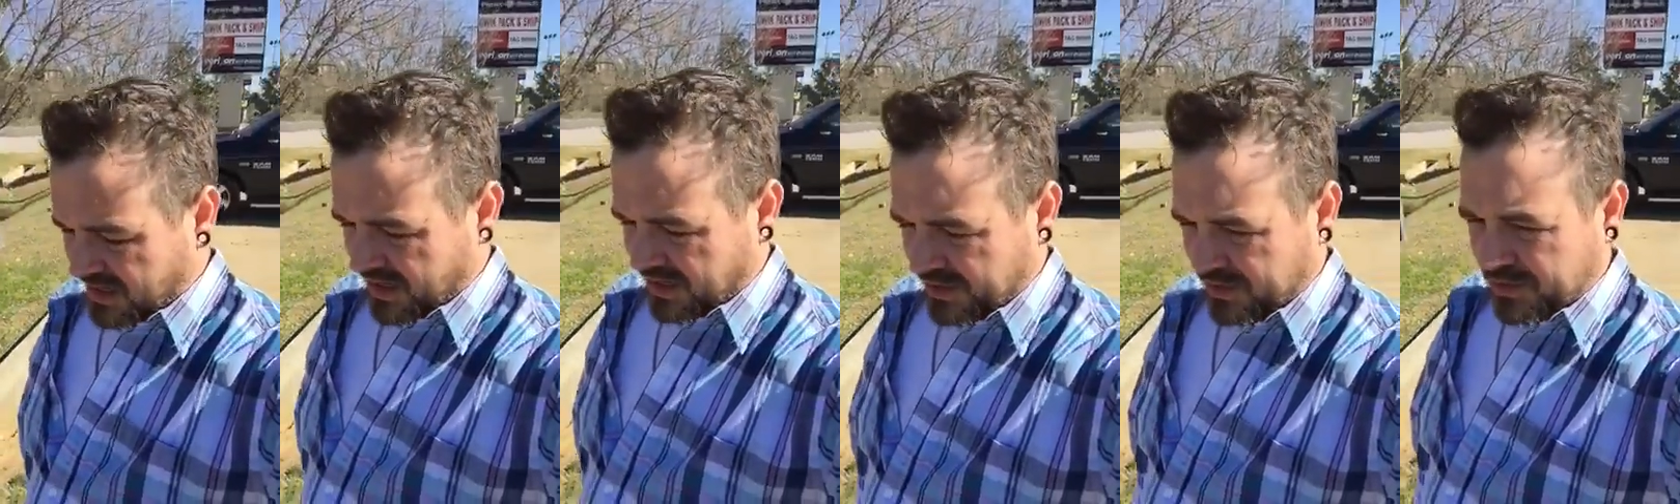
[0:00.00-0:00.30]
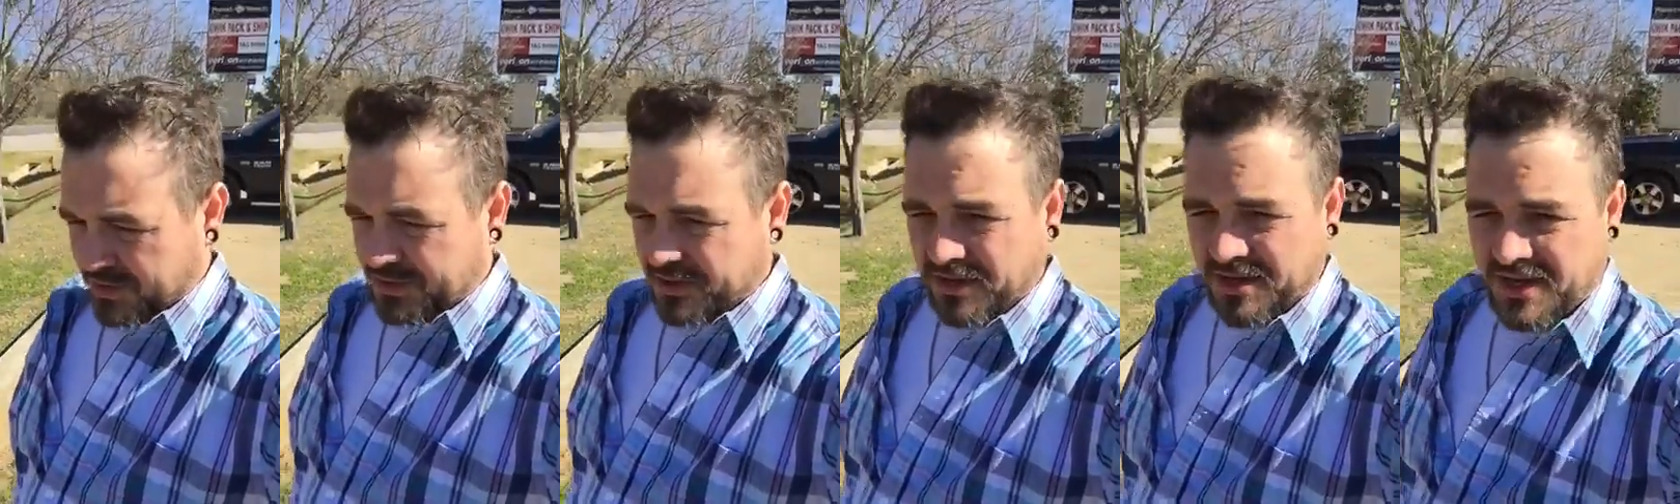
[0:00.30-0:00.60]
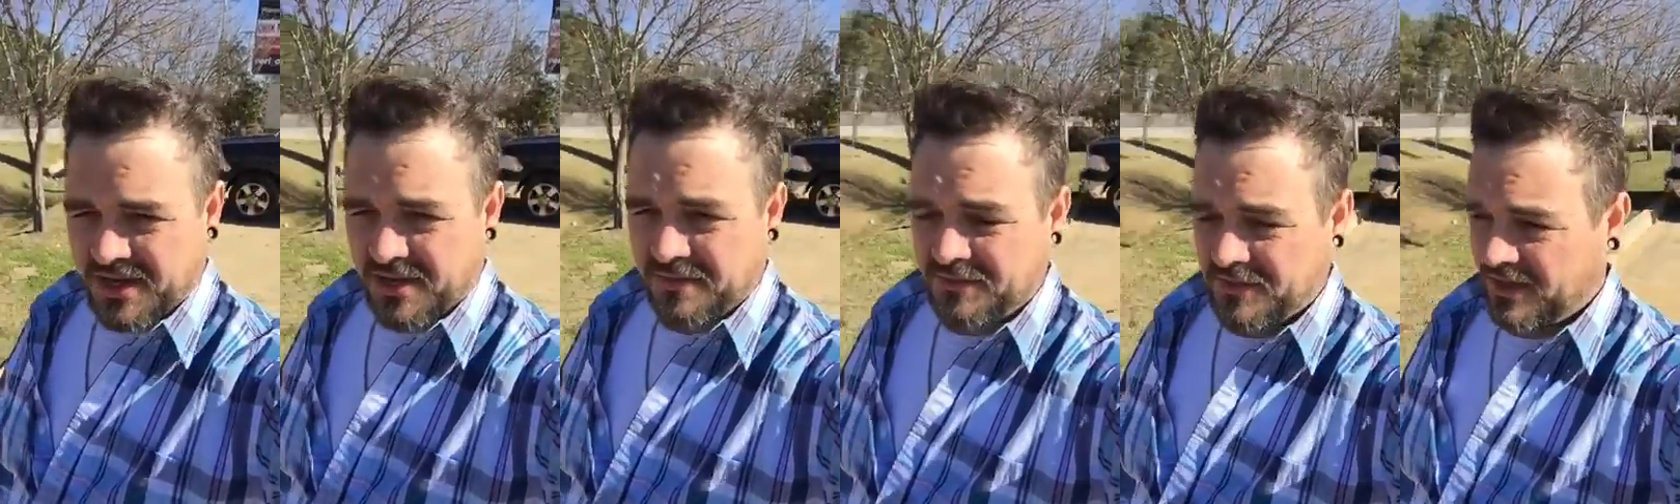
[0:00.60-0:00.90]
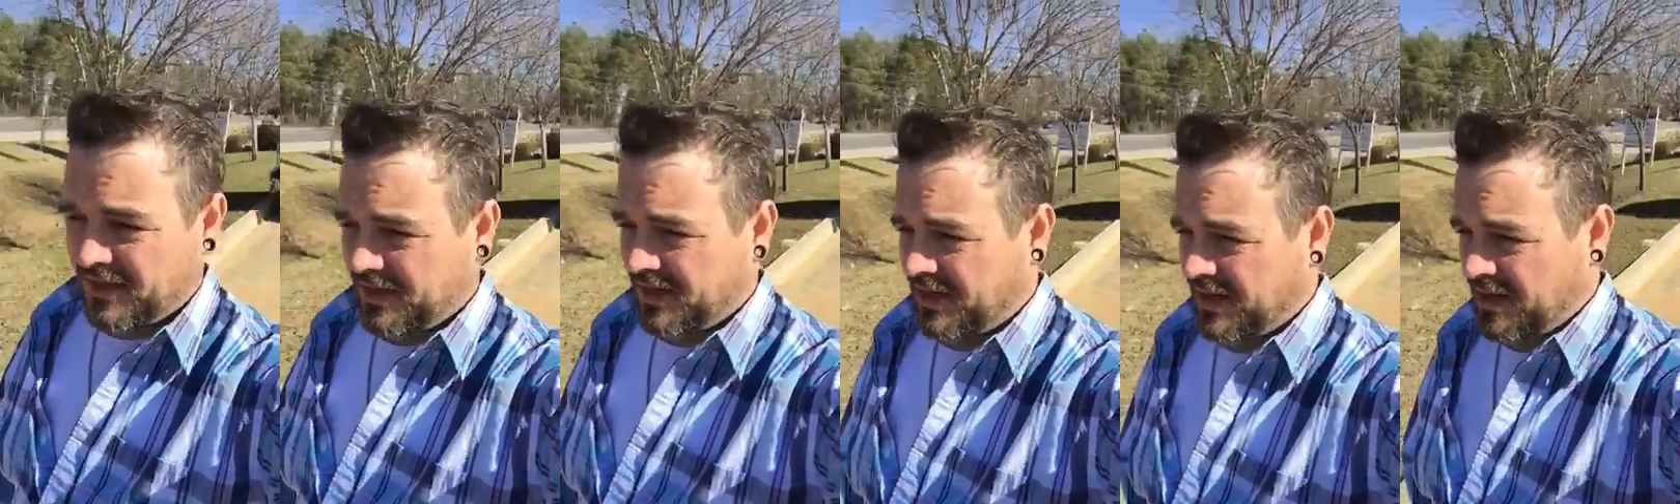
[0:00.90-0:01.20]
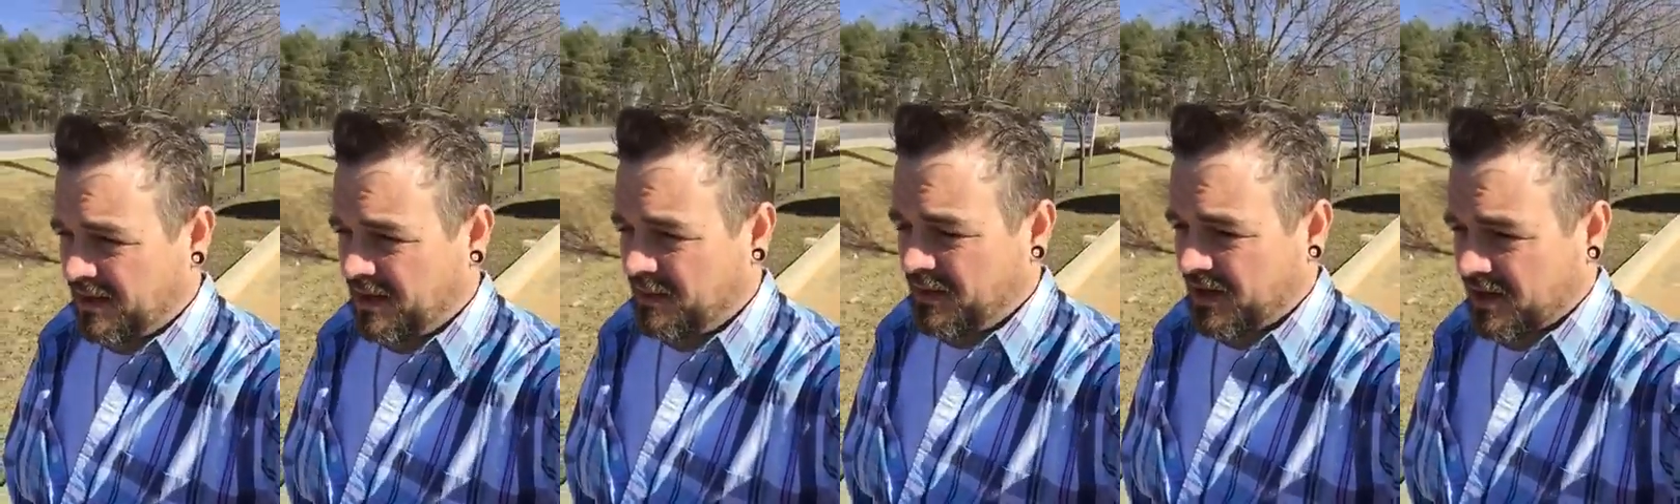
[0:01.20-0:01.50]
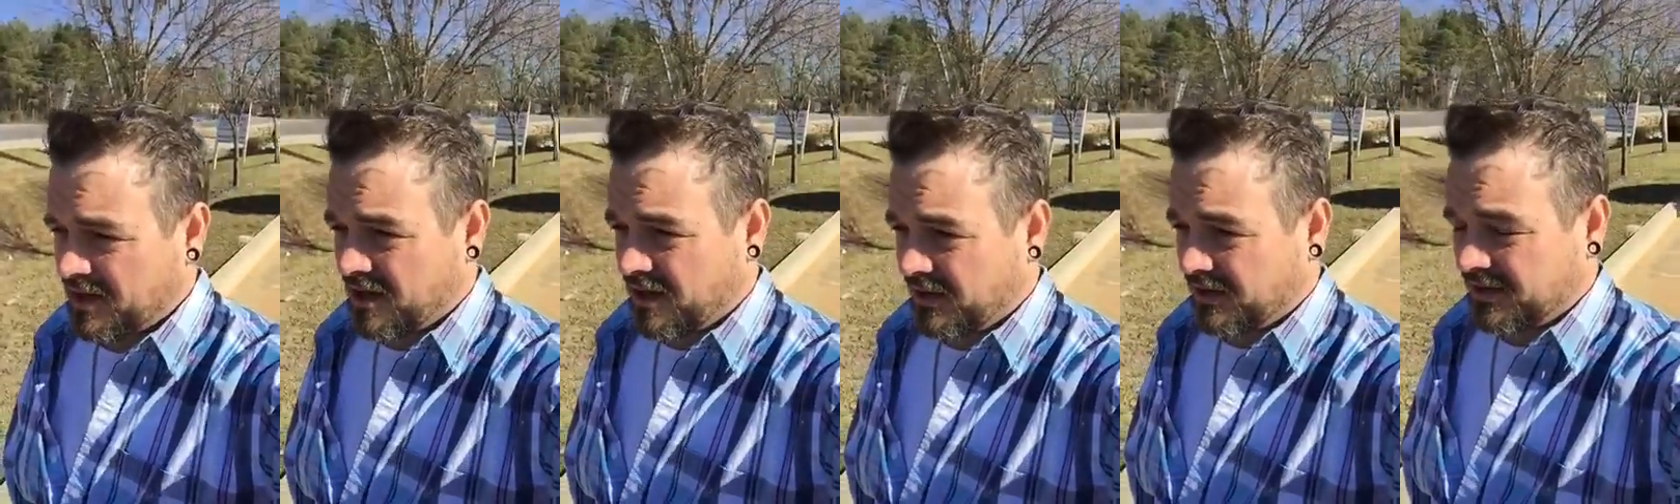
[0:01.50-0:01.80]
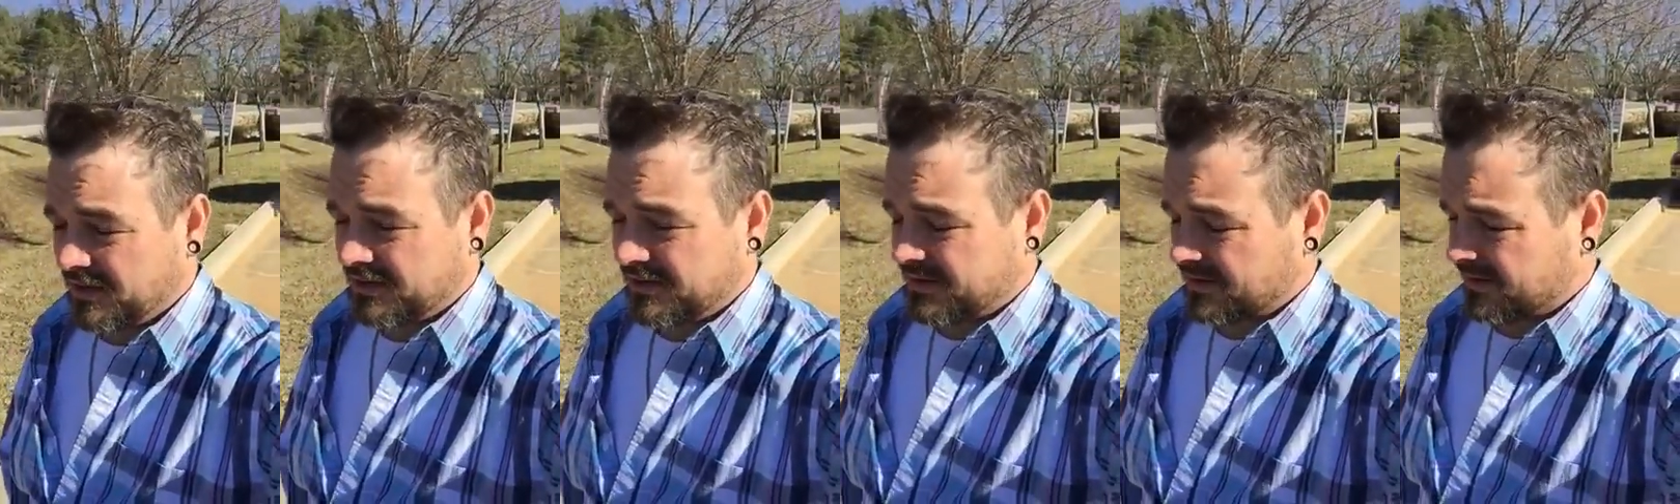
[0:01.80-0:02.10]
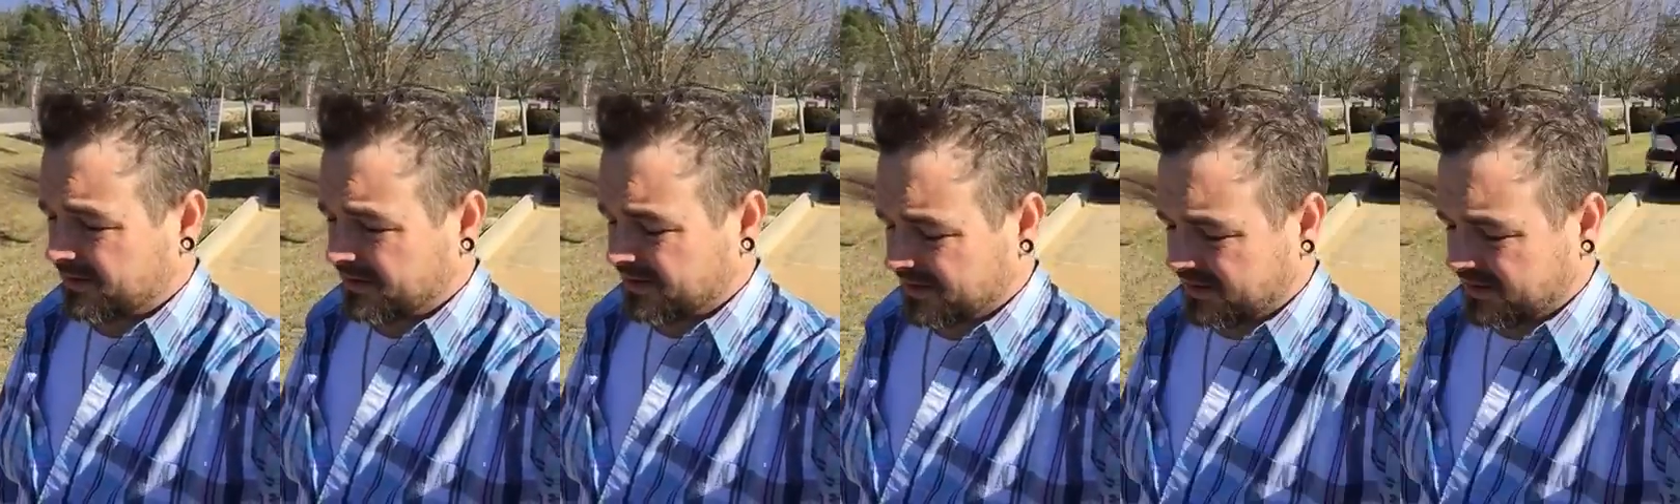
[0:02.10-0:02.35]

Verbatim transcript: And use your gifting. You know, I'm going to call this